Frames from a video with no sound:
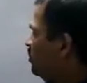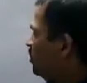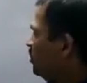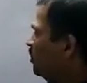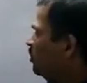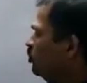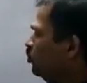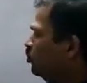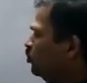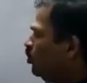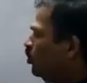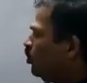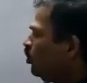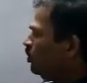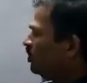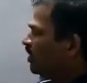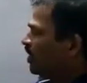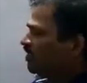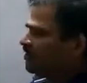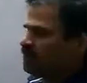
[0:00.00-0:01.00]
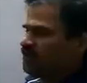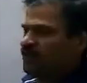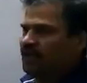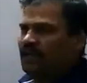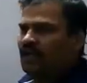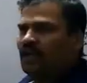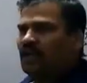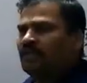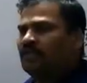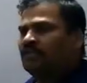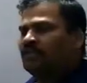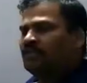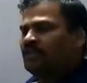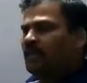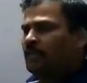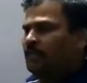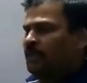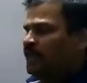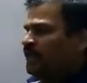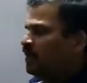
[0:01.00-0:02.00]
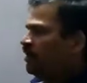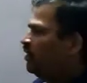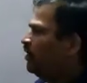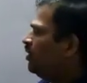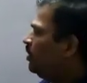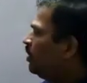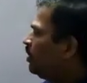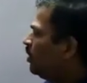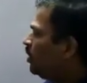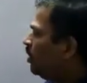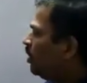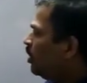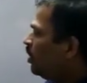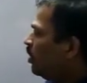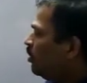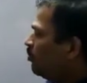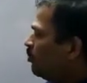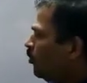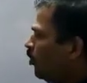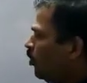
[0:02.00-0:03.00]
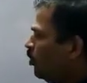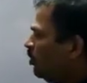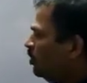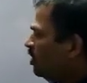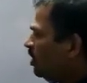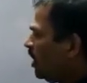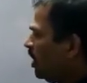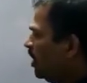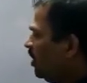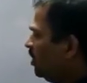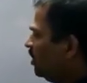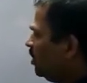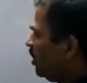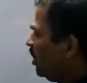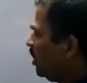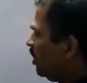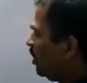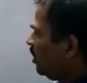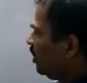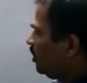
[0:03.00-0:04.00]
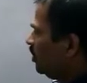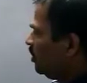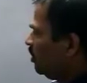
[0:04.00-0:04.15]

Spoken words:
you know that China and Japan both are in the